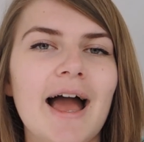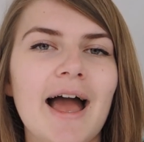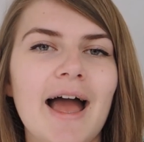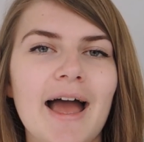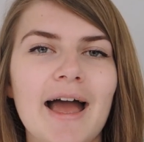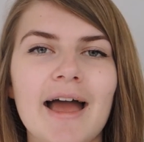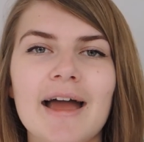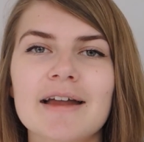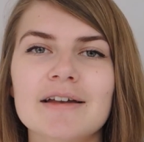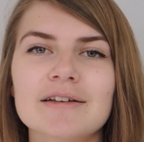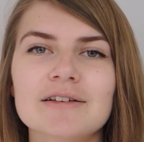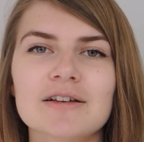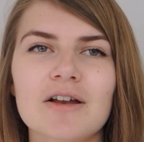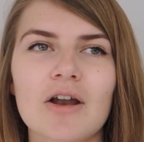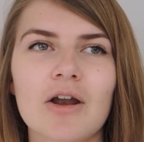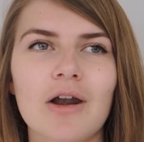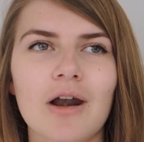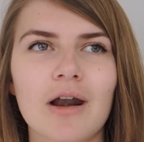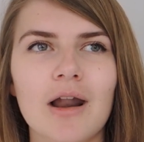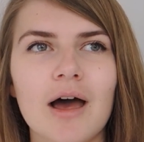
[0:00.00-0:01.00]
and
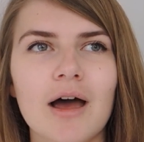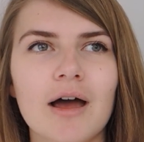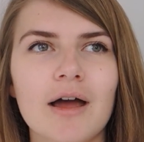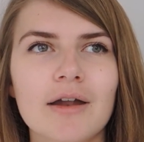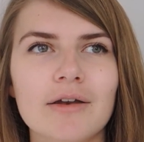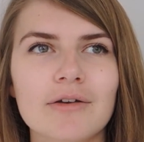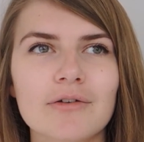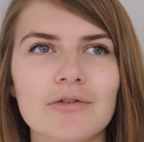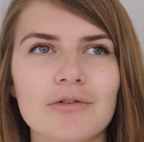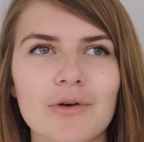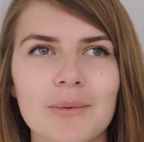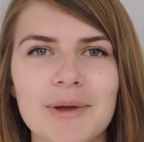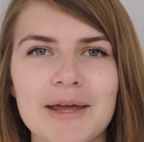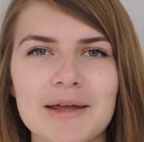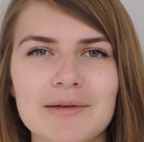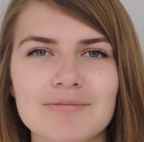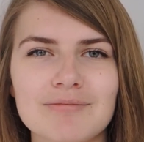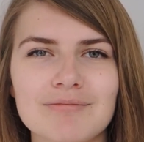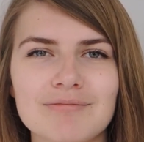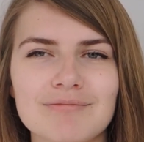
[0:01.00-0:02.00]
learn from
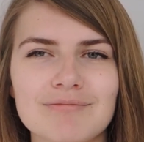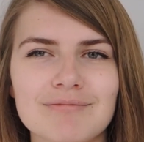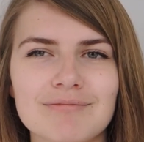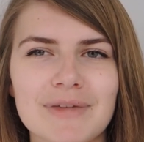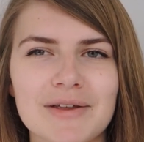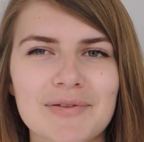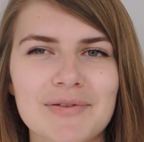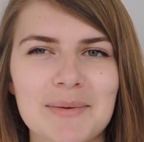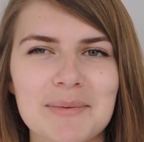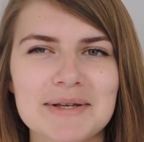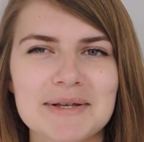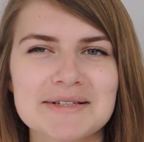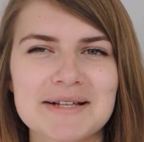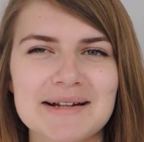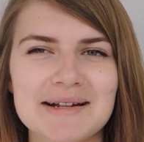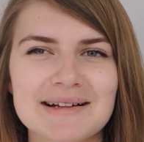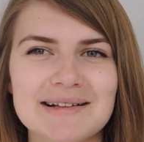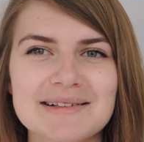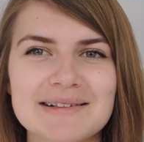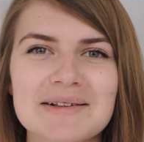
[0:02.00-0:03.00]
it, if that makes
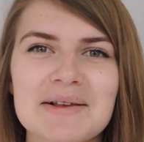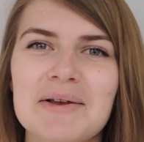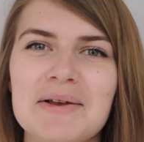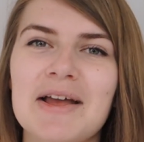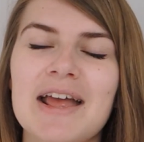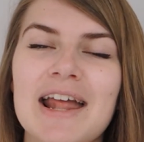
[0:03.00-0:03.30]
sense.